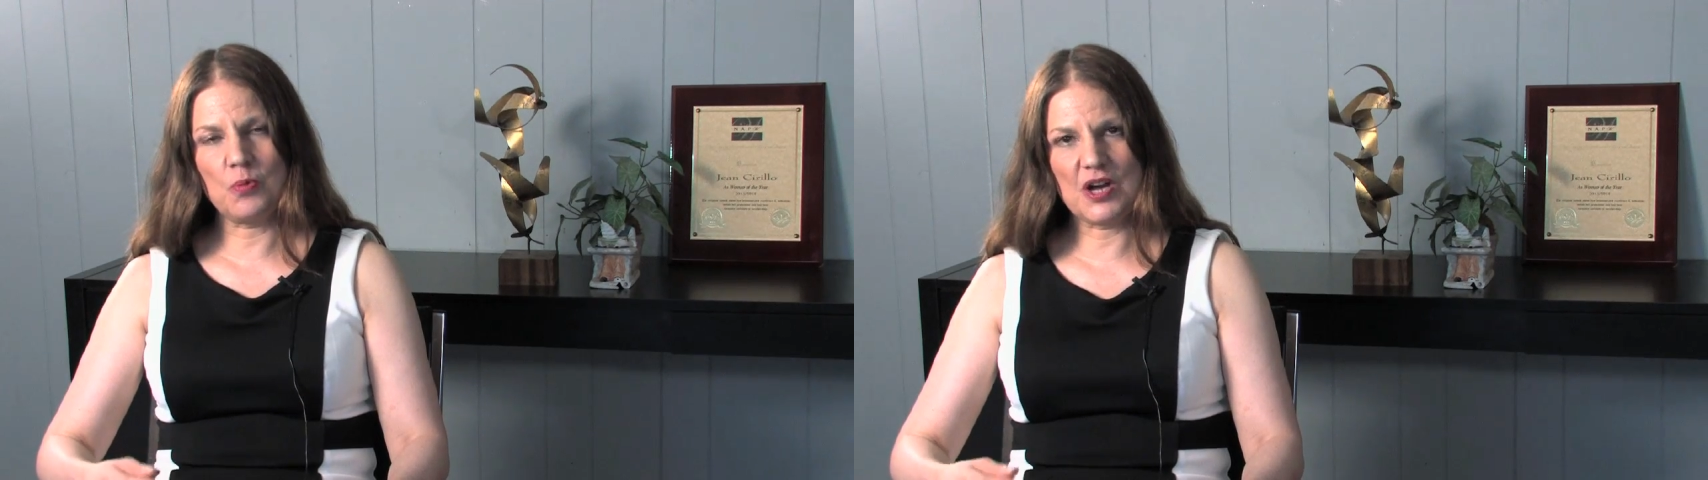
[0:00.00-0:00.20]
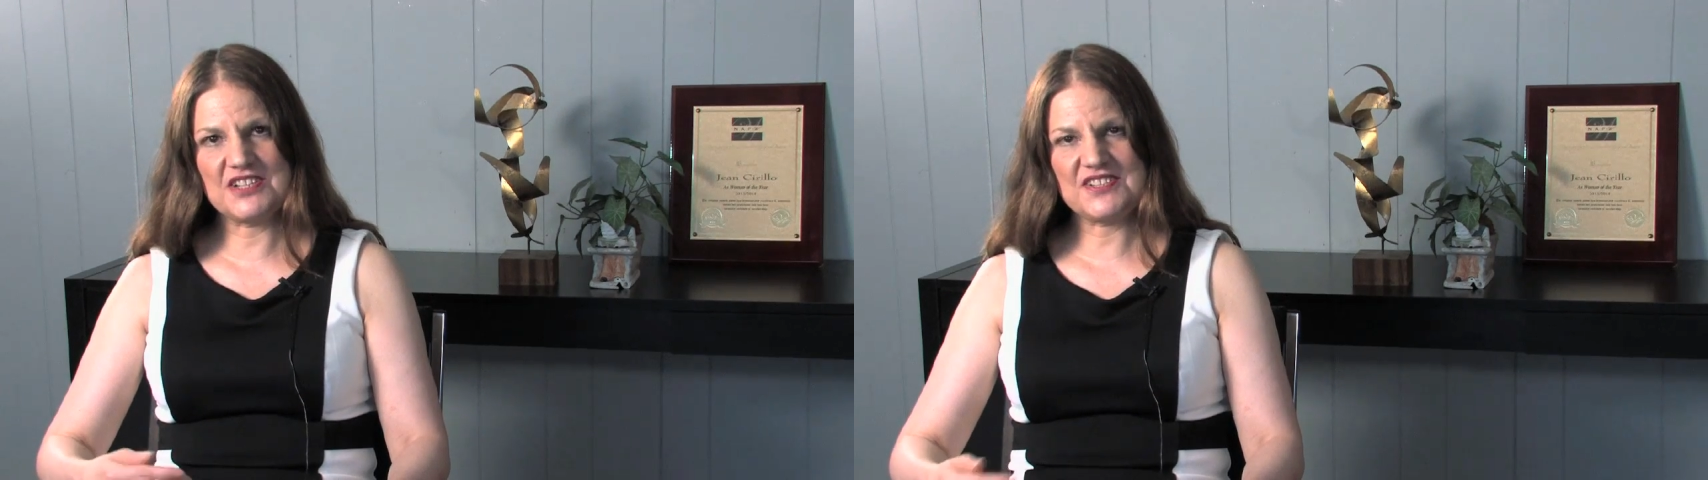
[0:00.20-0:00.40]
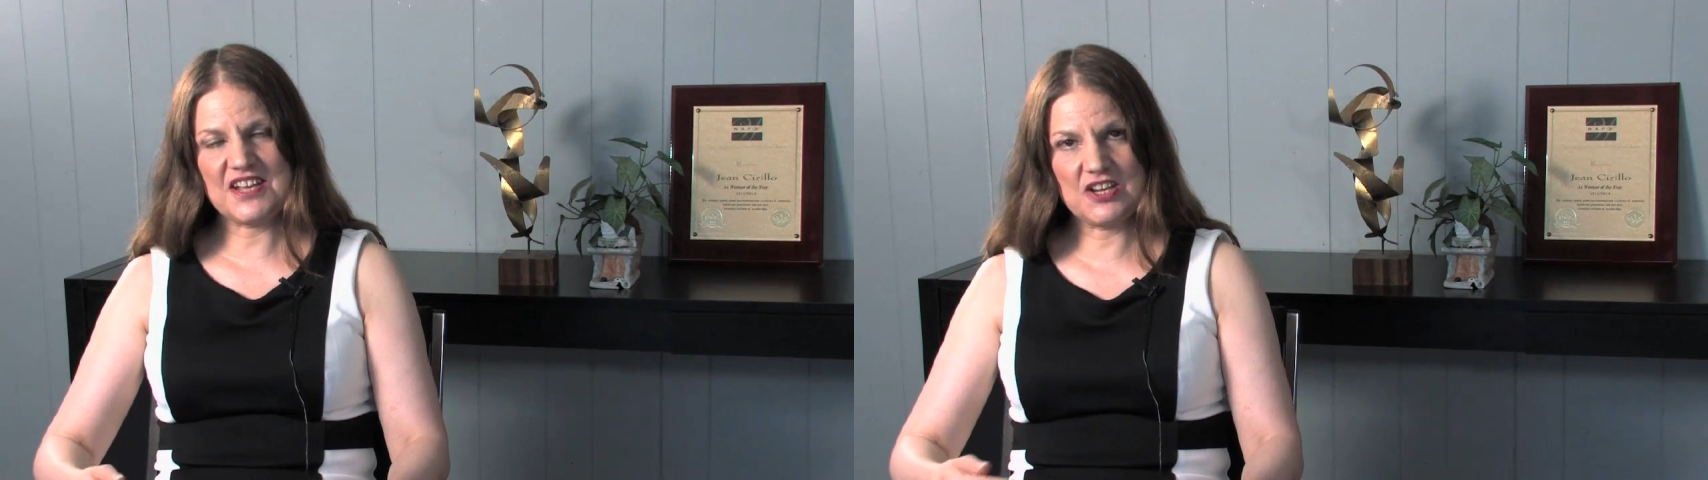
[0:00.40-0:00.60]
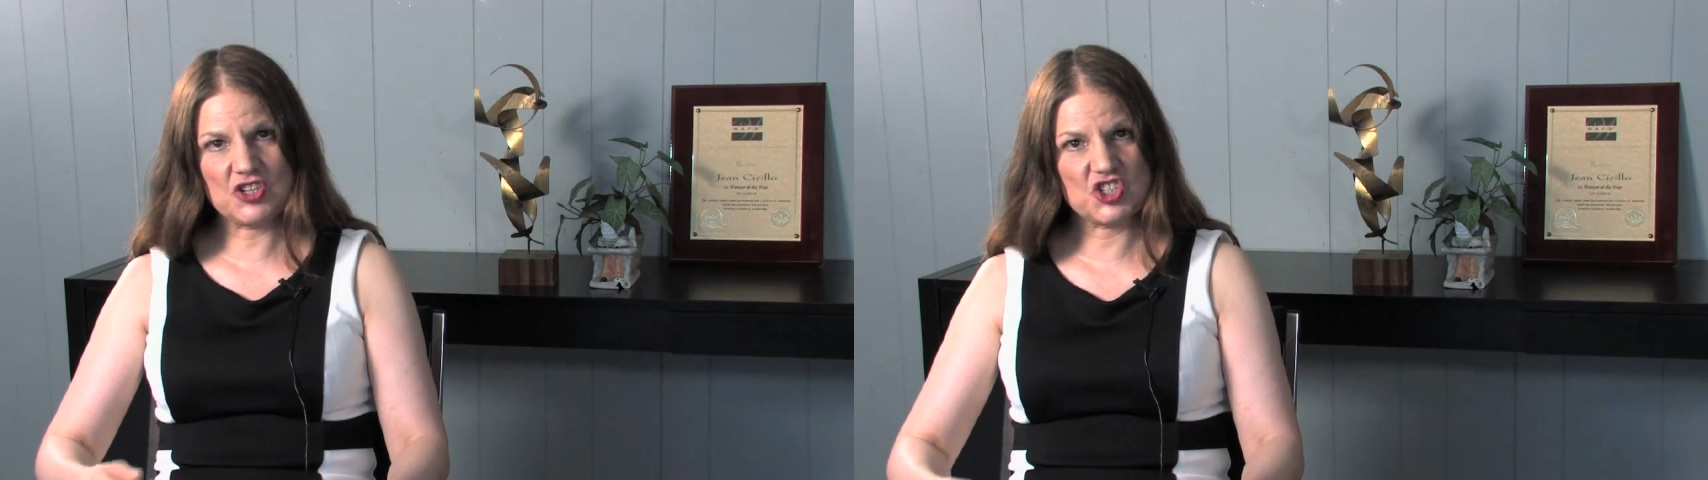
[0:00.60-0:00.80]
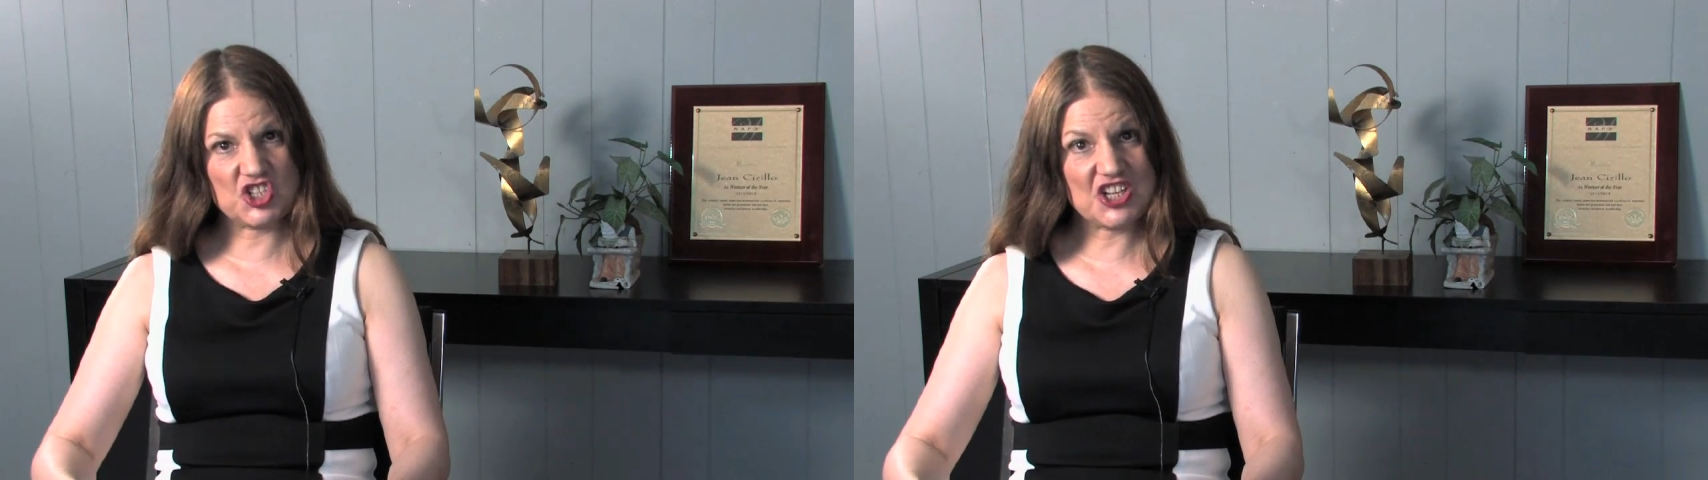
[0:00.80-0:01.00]
once he or
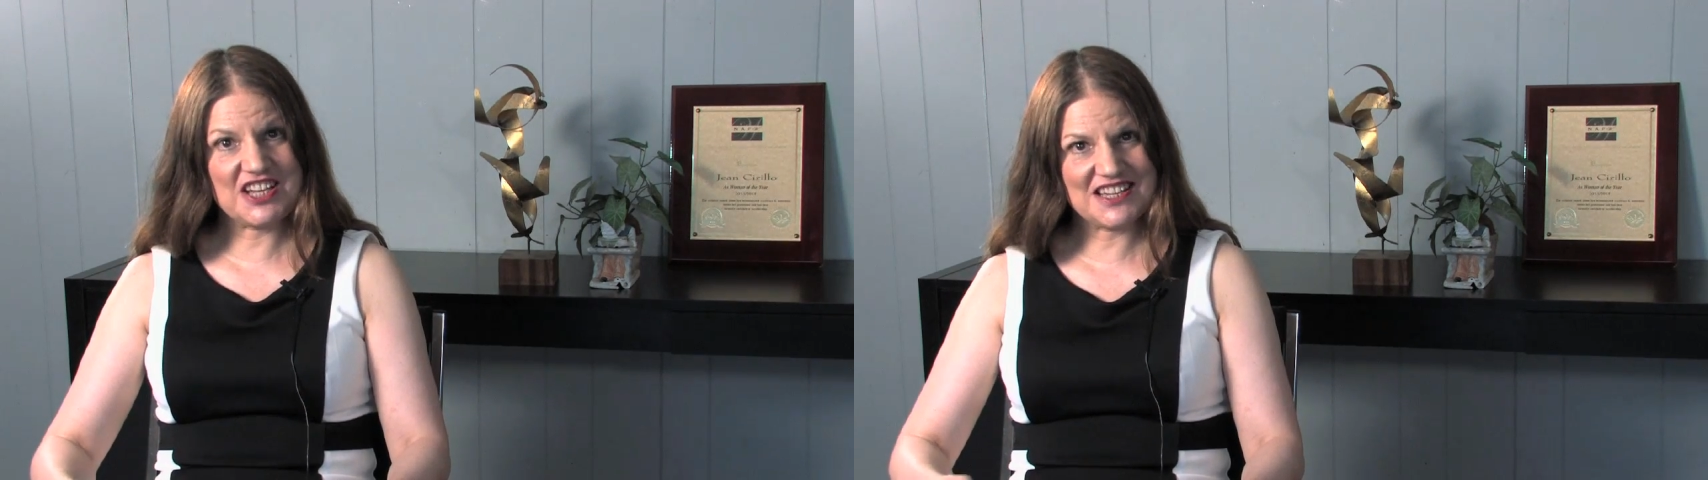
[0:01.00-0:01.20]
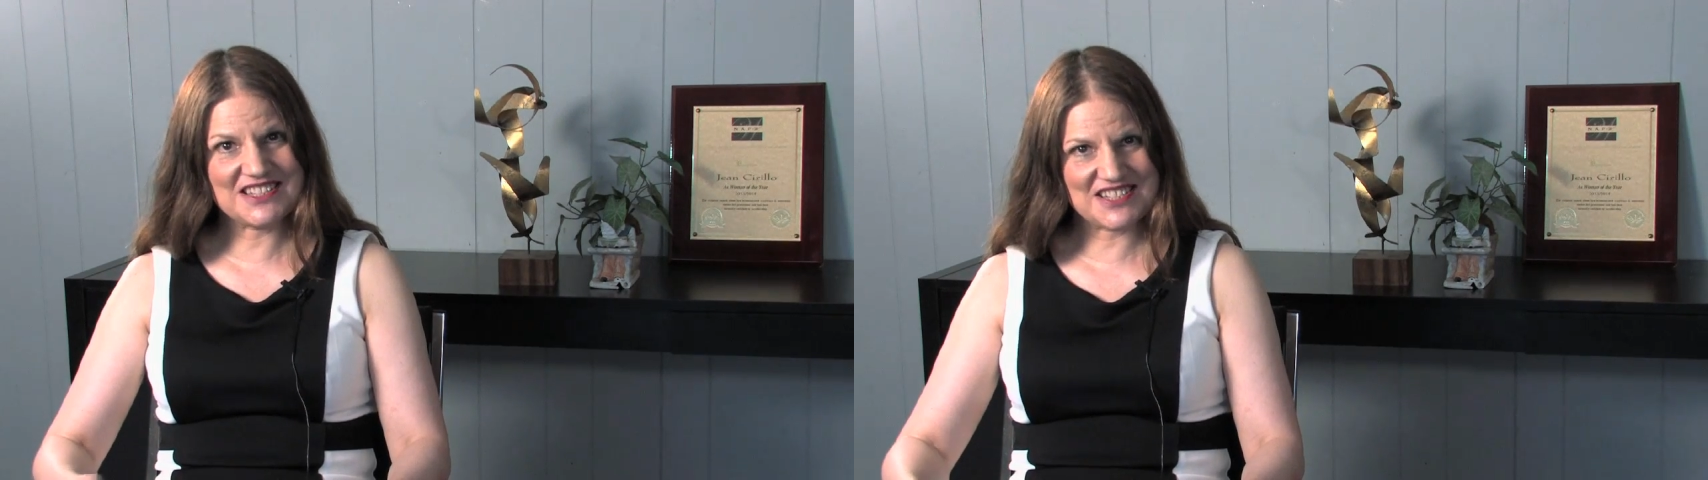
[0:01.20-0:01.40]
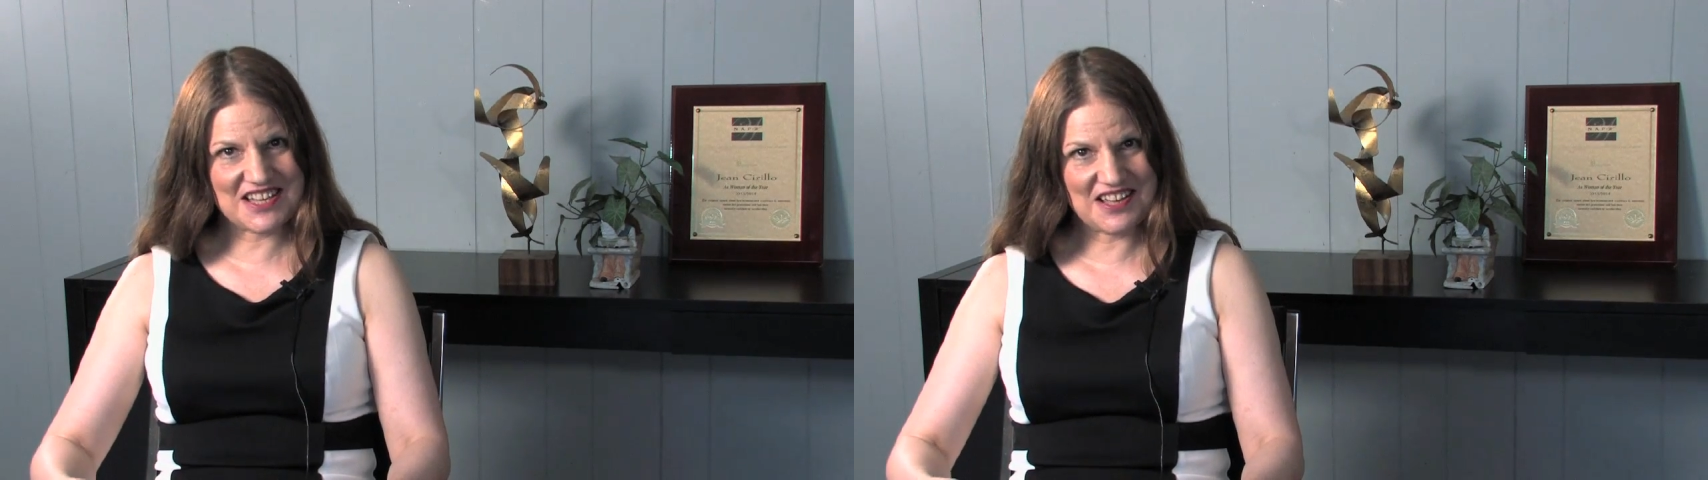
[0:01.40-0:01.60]
she hears the